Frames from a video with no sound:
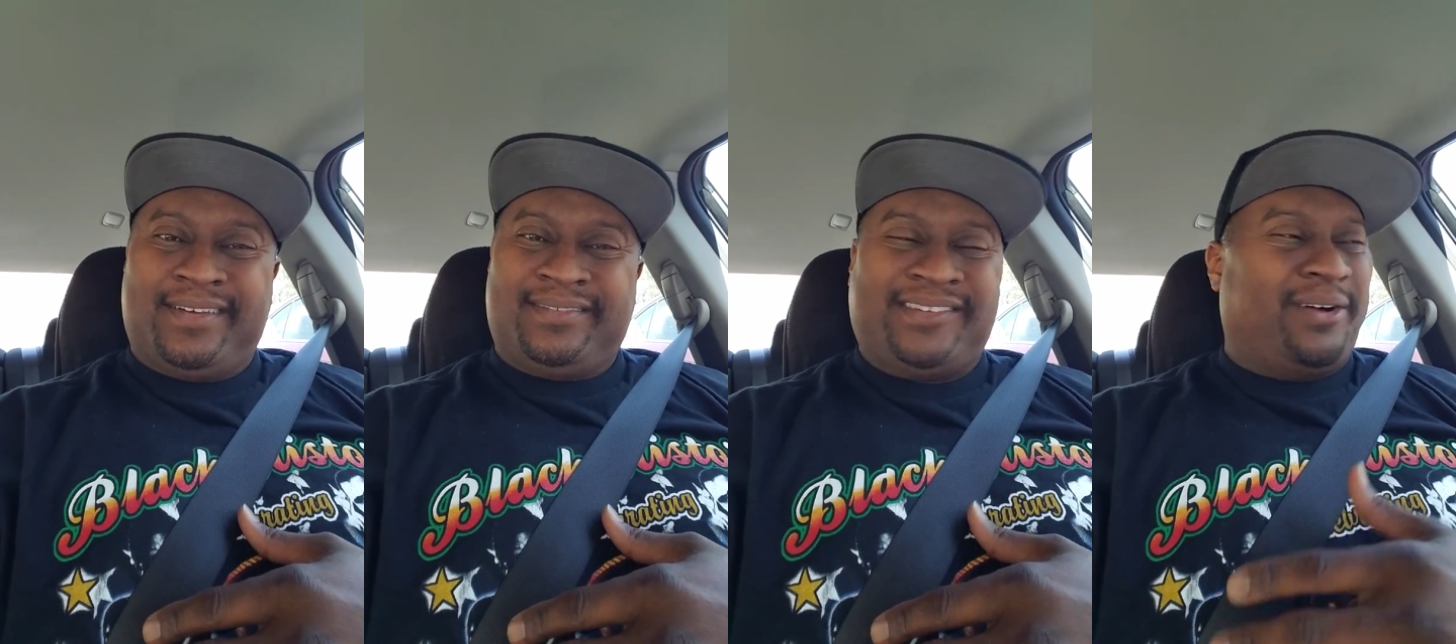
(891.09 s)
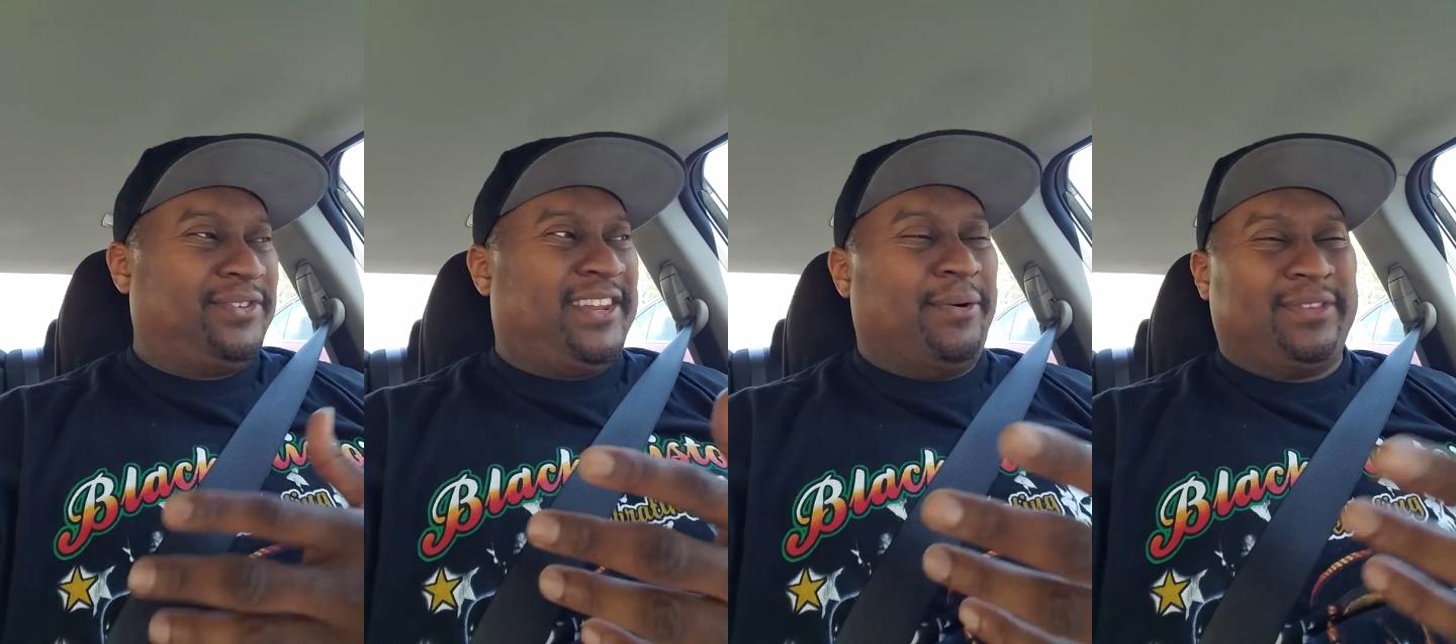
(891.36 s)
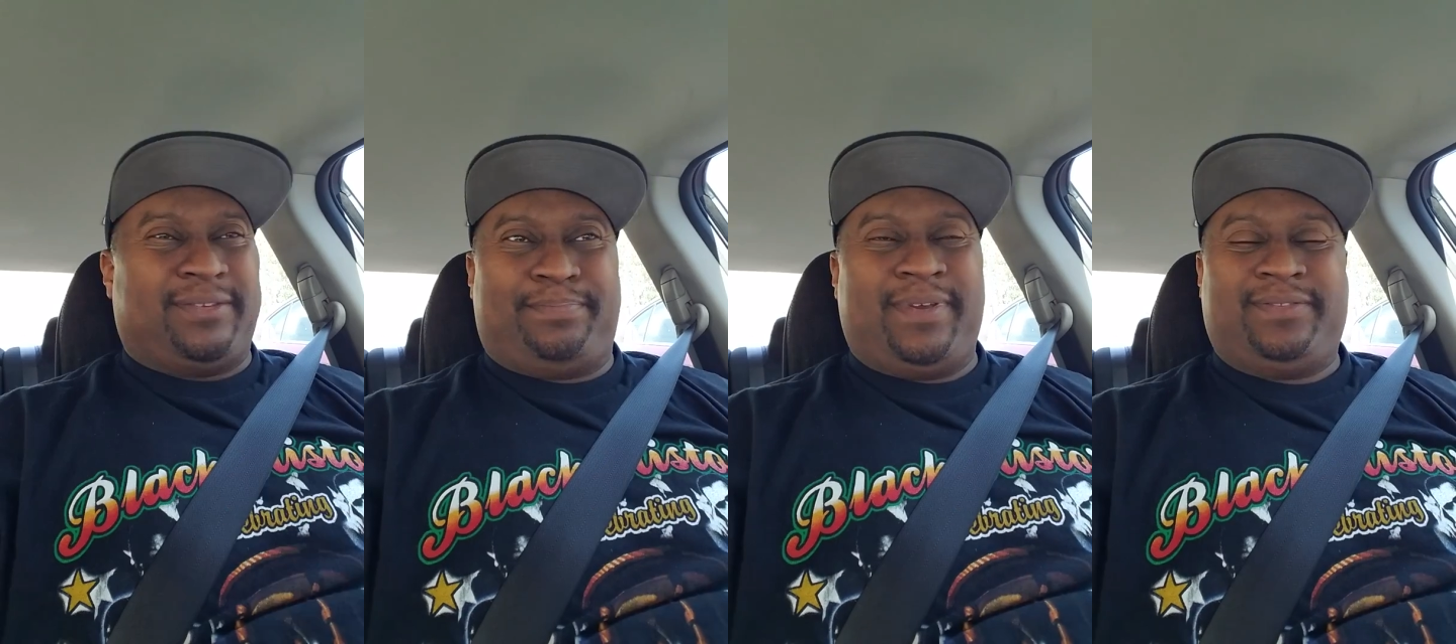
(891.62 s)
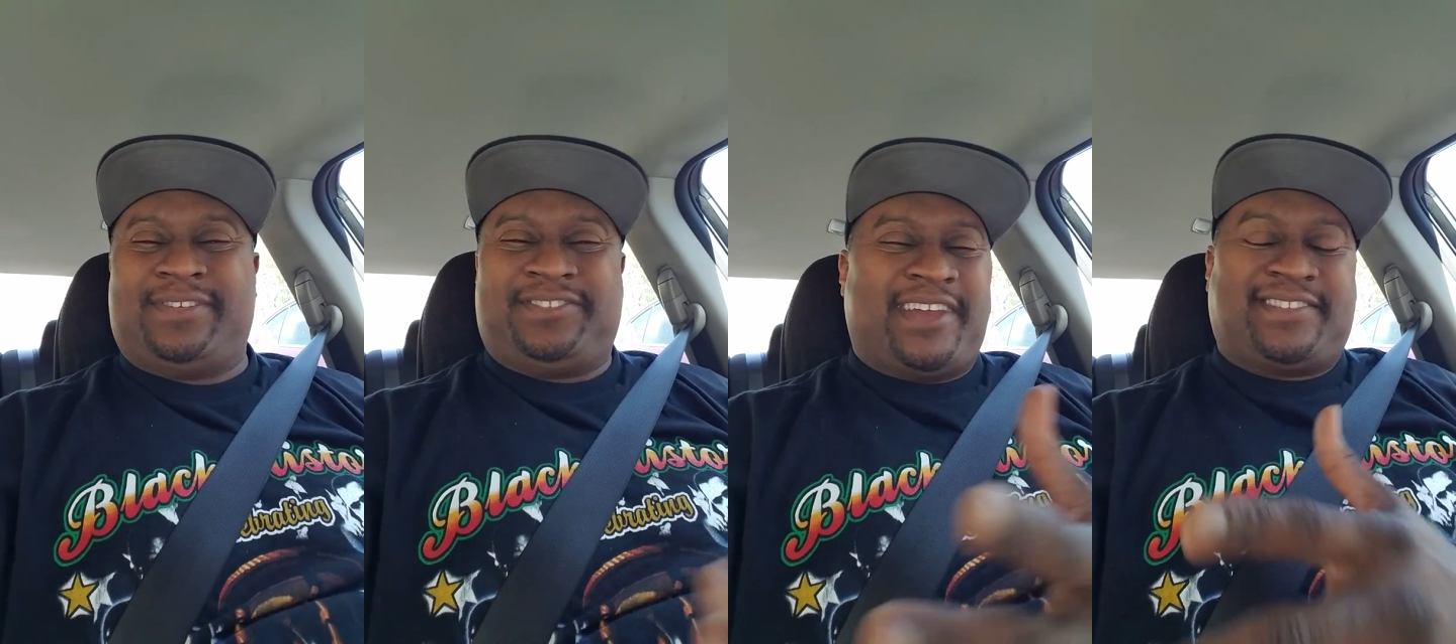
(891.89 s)
Don't deal with
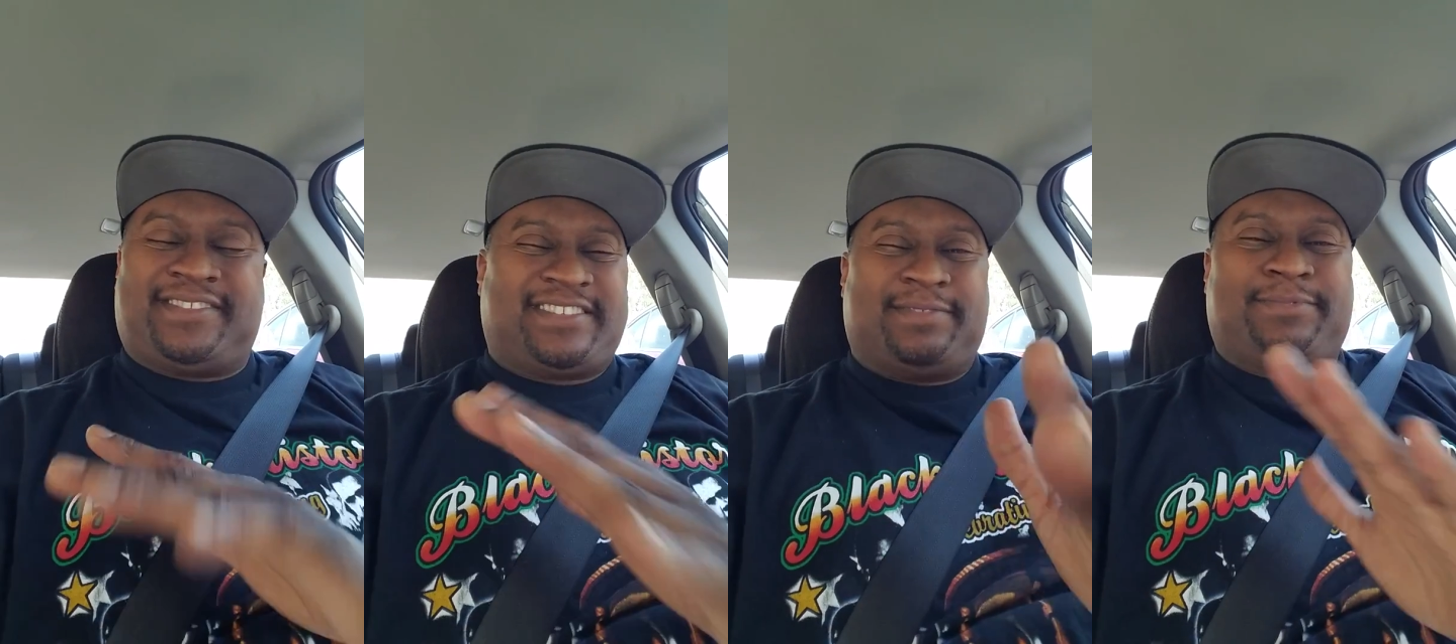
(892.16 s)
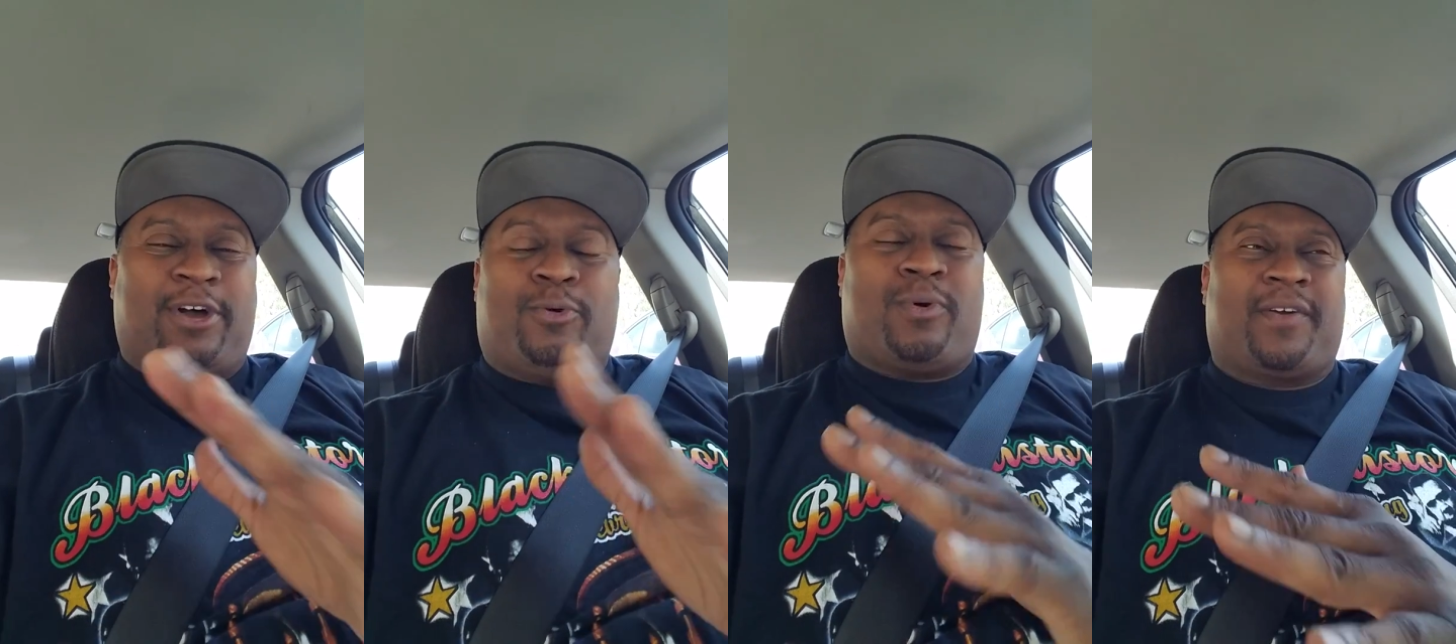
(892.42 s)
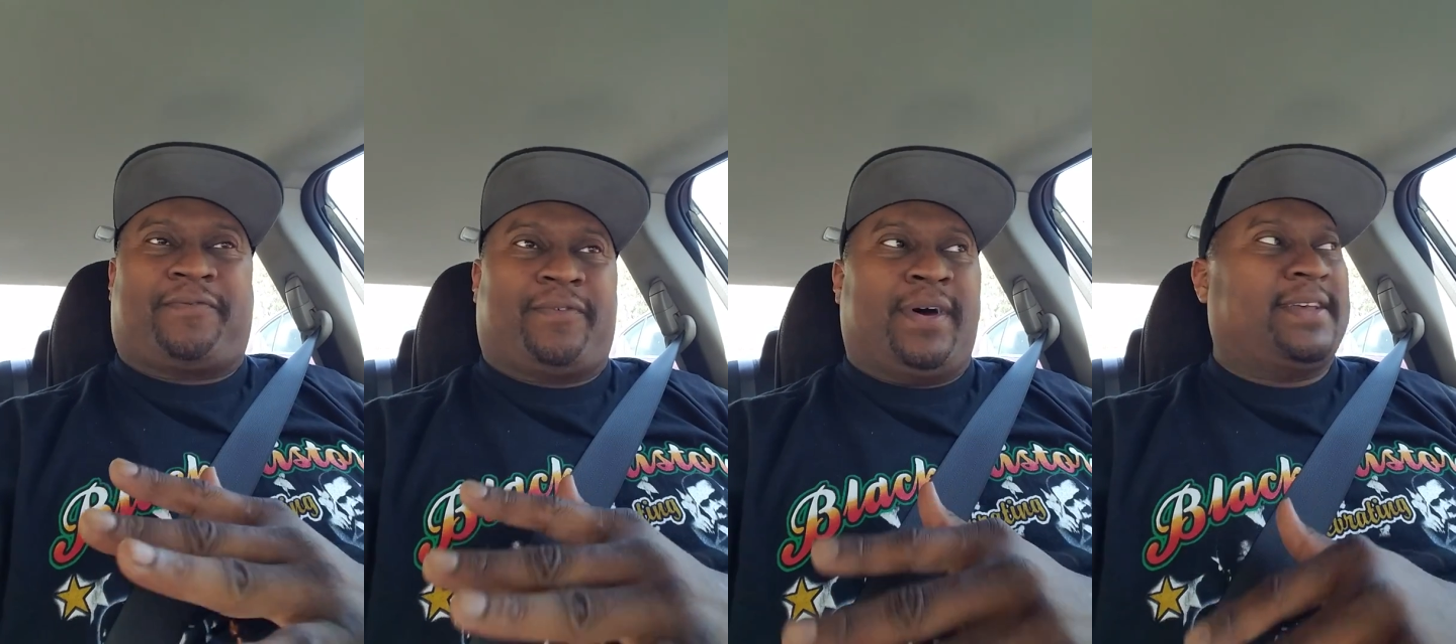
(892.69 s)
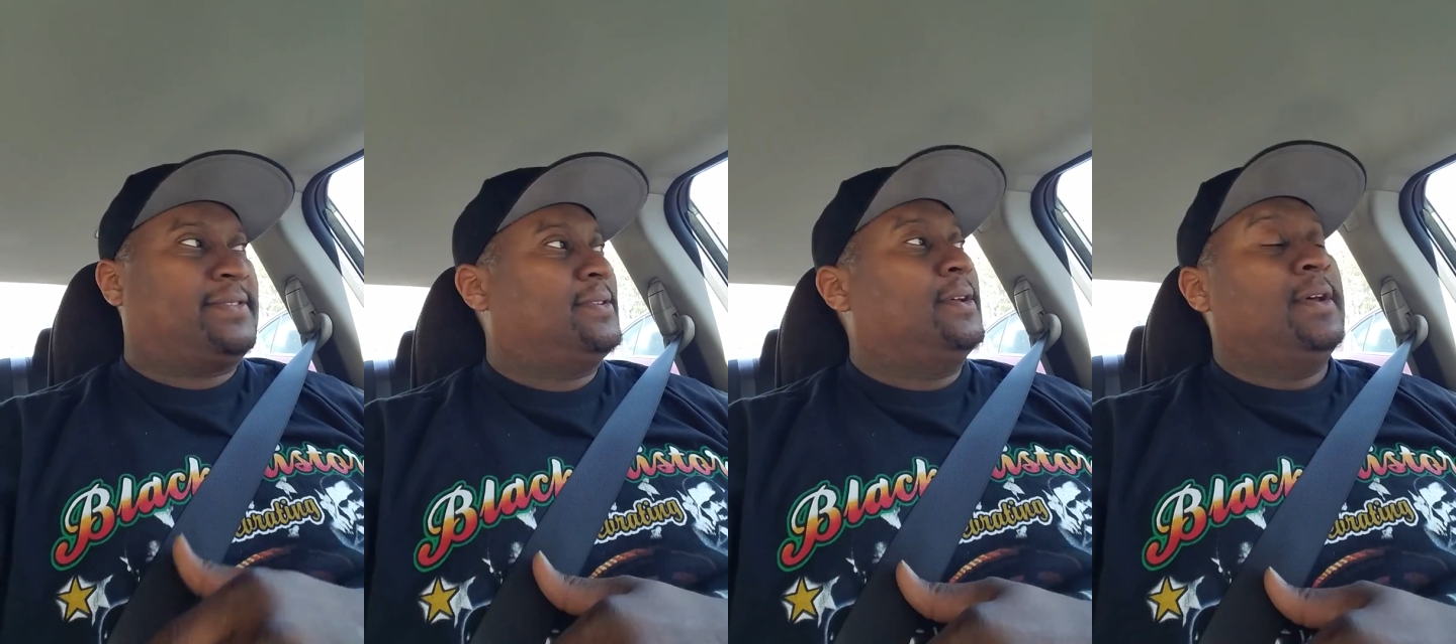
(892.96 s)
the justice system don't work for
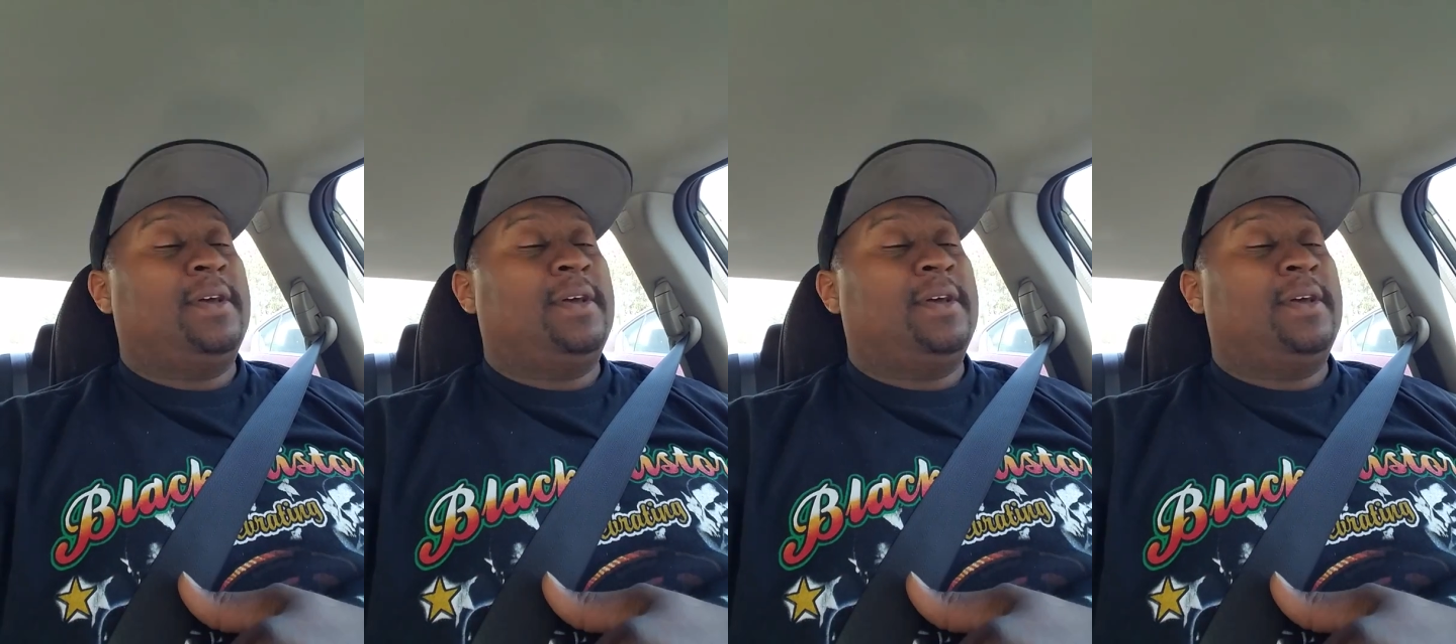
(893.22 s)
us.